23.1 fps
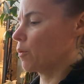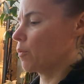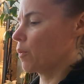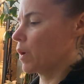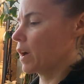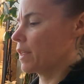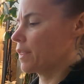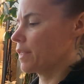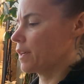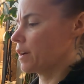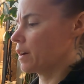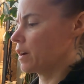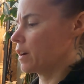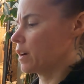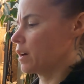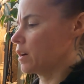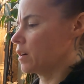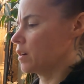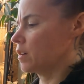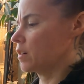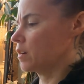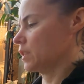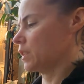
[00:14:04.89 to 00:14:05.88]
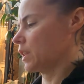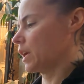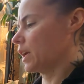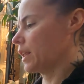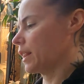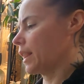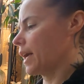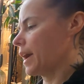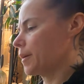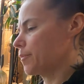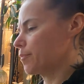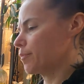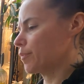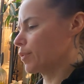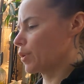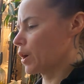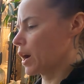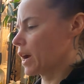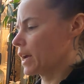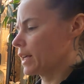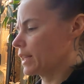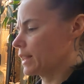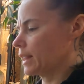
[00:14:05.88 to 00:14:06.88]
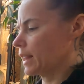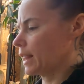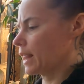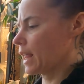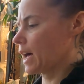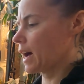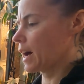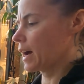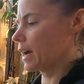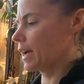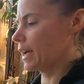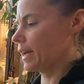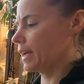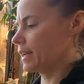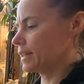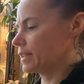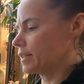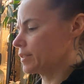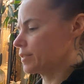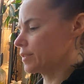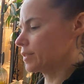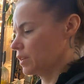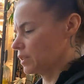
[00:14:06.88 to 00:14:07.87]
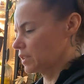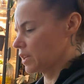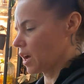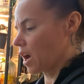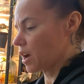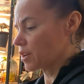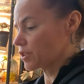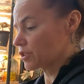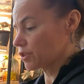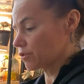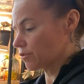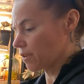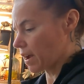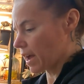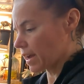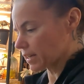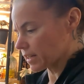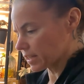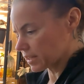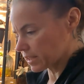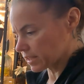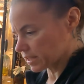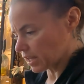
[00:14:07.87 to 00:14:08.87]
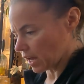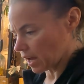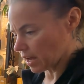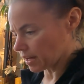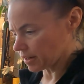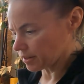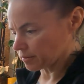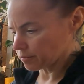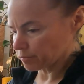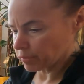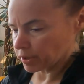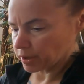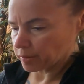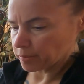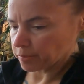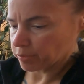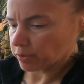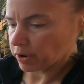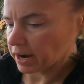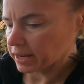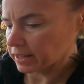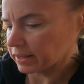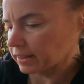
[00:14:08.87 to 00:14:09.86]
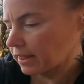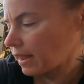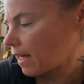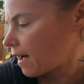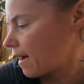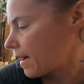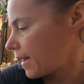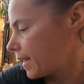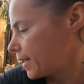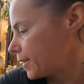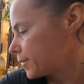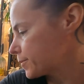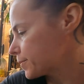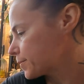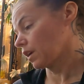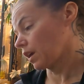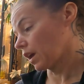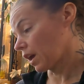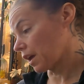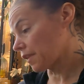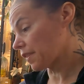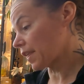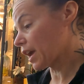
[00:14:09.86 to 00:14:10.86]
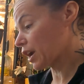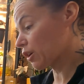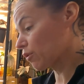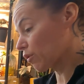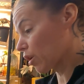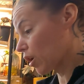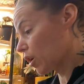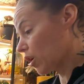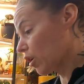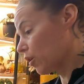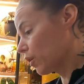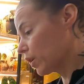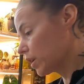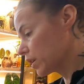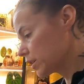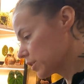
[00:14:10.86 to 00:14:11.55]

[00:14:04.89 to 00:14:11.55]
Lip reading: weather. They like bright light, not direct sun, but bright light. And they grow